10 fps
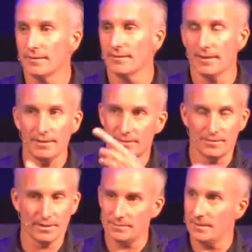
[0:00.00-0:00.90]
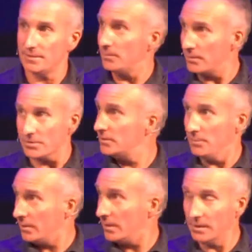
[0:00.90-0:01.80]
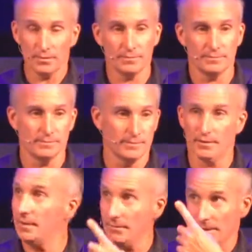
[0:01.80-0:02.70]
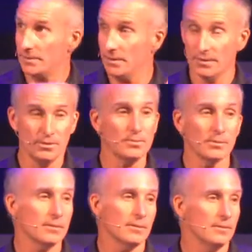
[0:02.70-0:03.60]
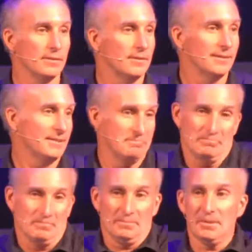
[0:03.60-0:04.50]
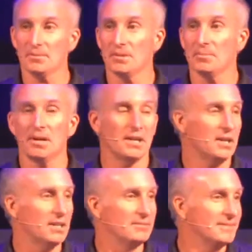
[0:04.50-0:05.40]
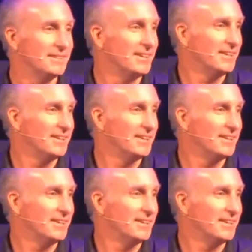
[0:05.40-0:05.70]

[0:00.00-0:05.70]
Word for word: God, that, that's the person you put in. All right, well, that's on you, Lord. I'm not worried about it,